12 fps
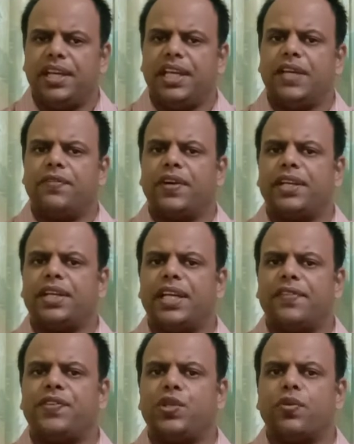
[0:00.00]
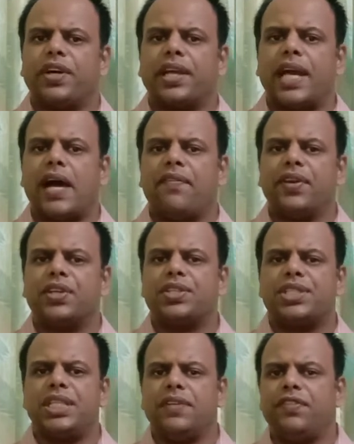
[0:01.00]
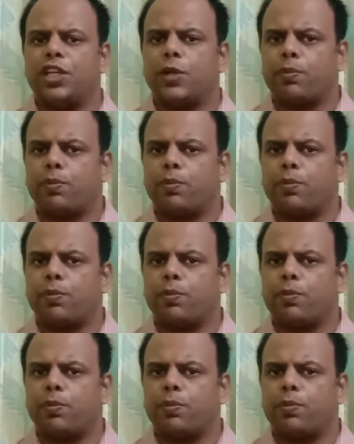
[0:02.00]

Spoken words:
even if you are having severe